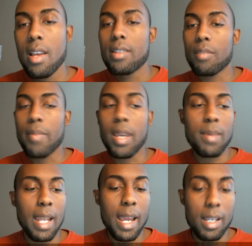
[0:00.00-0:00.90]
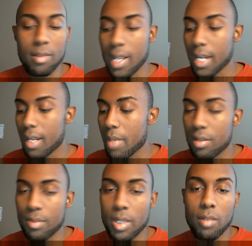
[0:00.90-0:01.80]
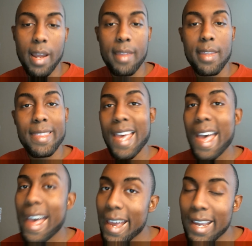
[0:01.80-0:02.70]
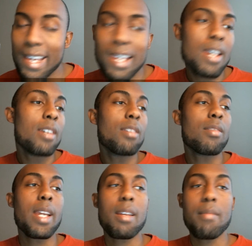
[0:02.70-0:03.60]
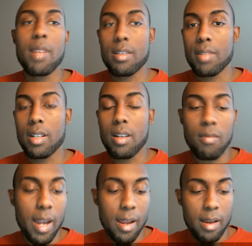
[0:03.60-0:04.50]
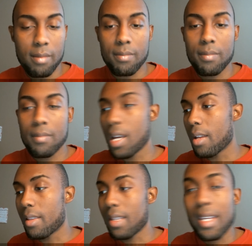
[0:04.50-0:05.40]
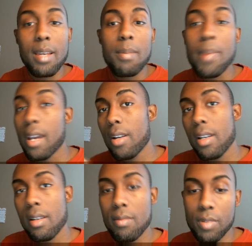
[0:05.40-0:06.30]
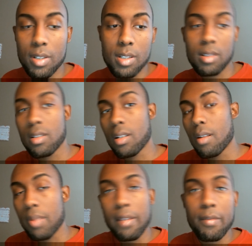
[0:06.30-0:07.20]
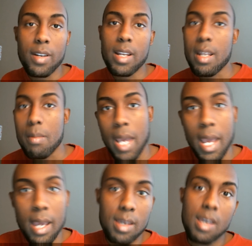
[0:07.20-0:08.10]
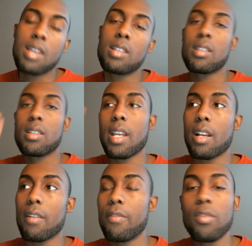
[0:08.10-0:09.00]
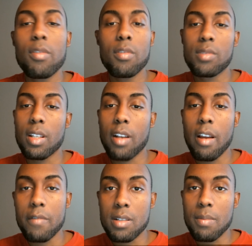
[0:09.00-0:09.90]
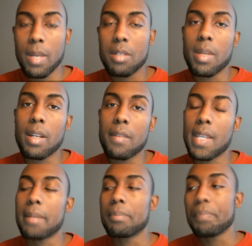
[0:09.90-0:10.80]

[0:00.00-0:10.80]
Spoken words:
So maybe like you'll take a measurement around the thigh, you'll take a measurement around the hip area, which is complete front and back. Just take a full circumference measurement of that.